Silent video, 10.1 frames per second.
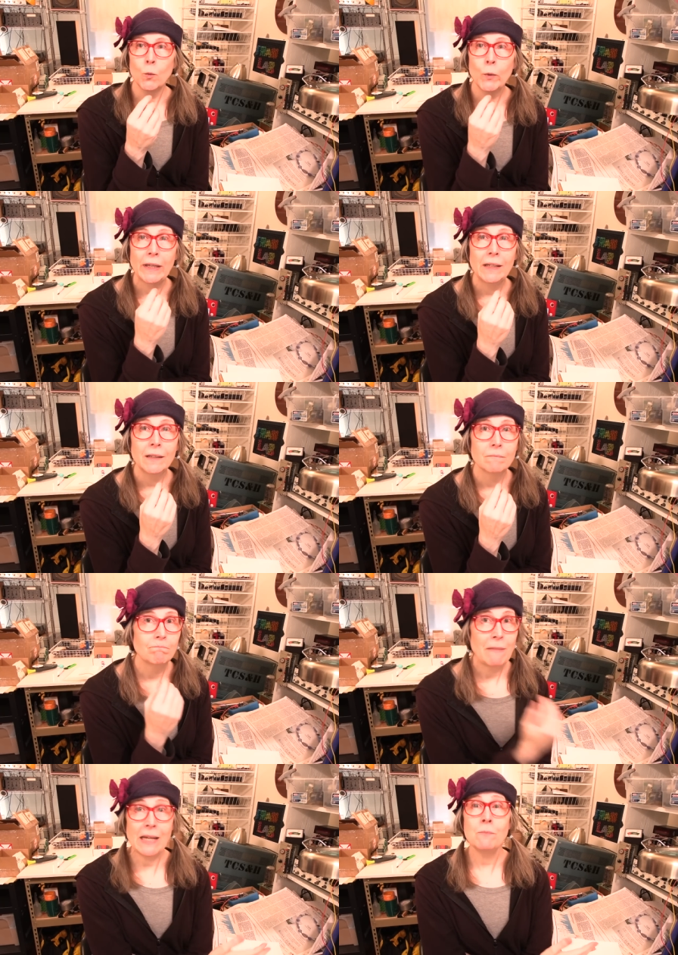we
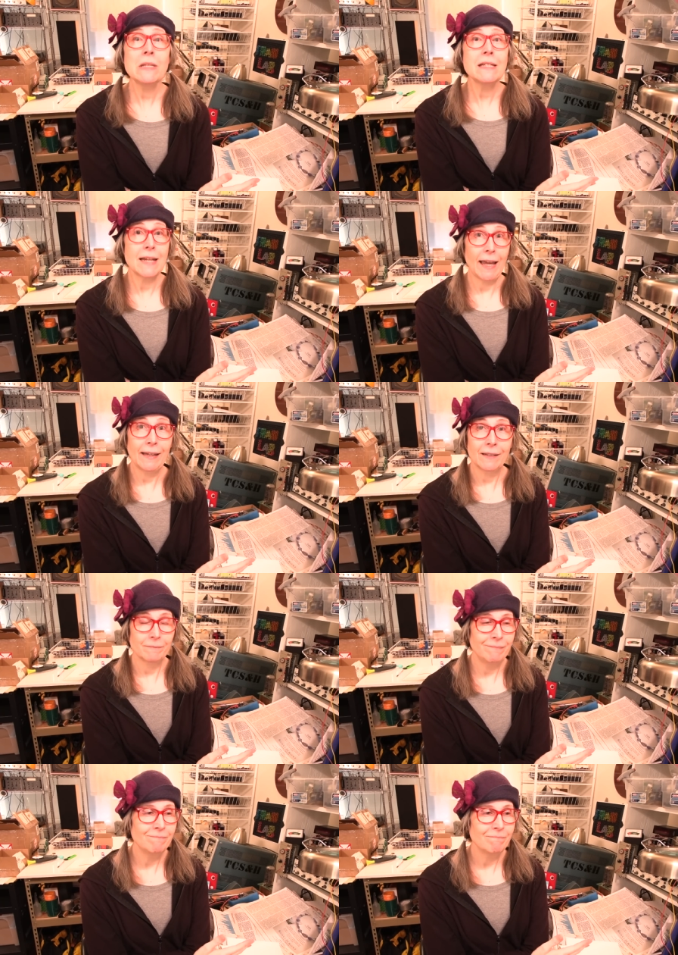made a mistake
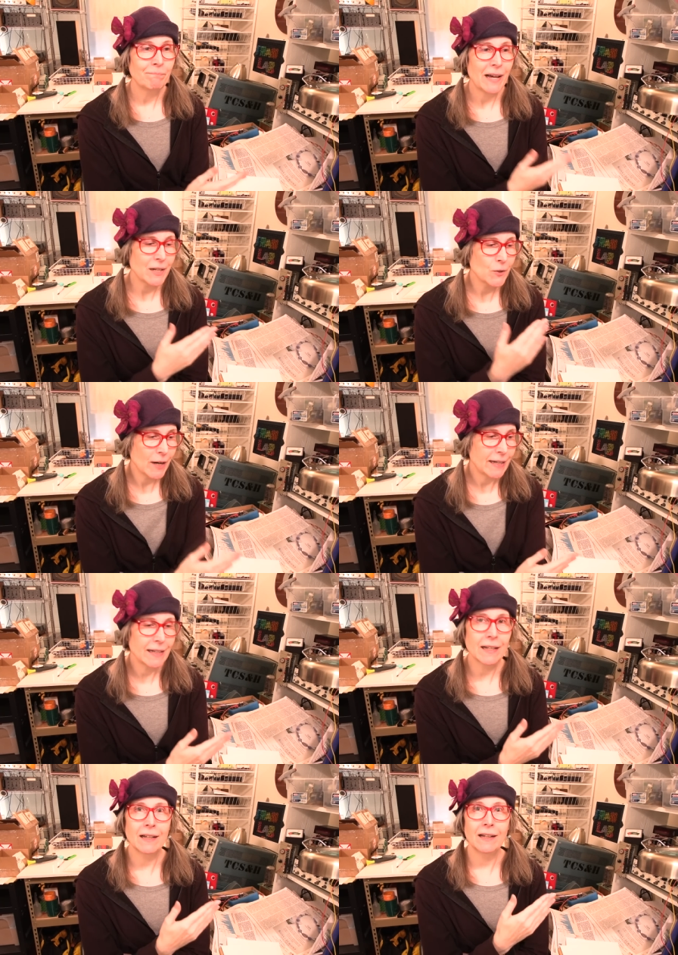by
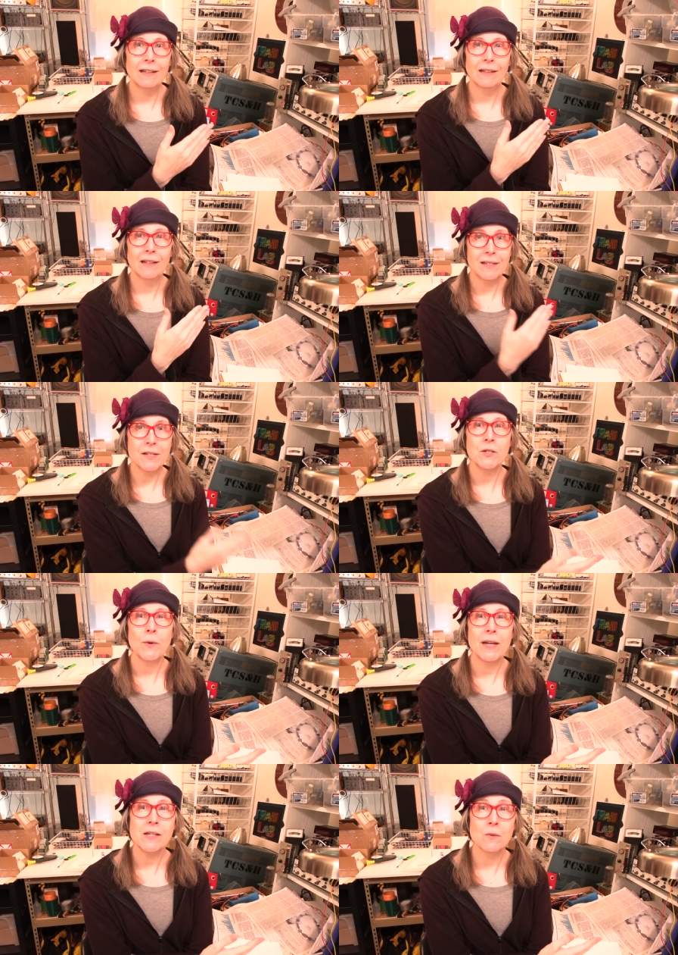creating a
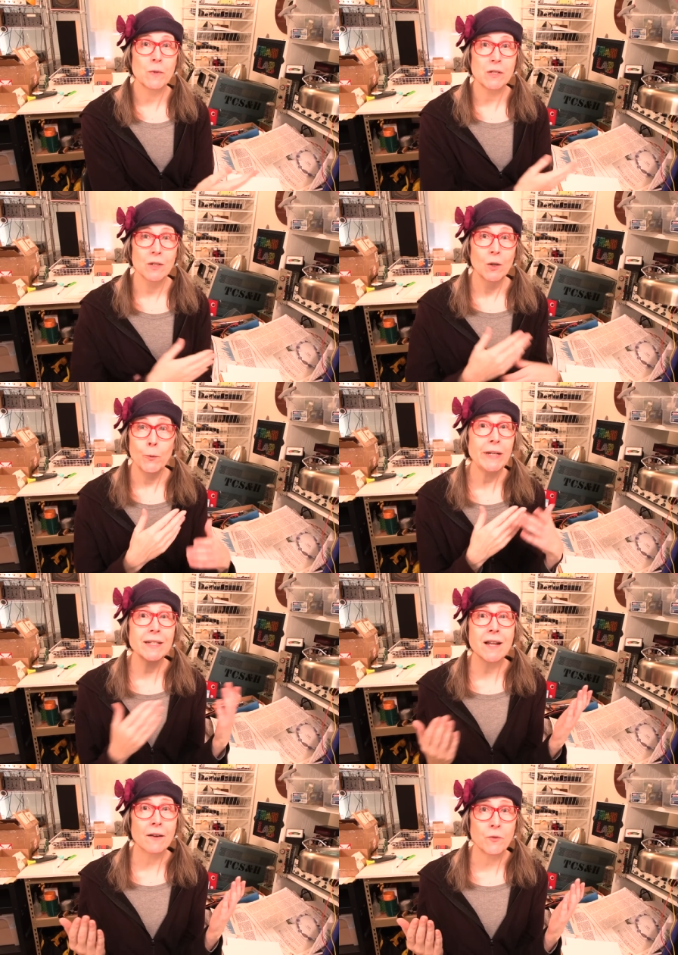situation which we
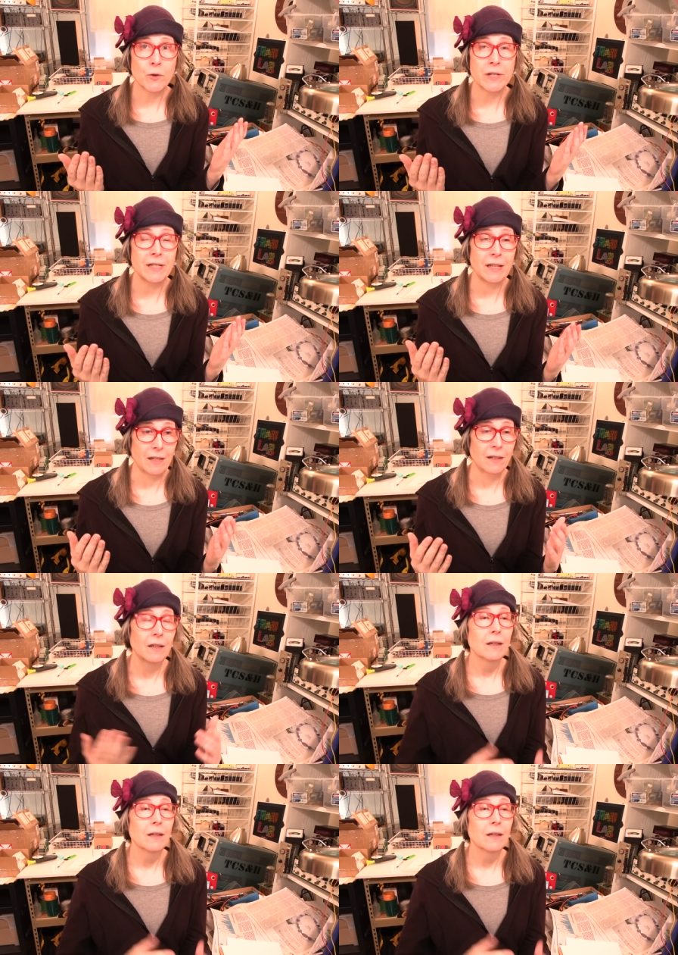did not foresee.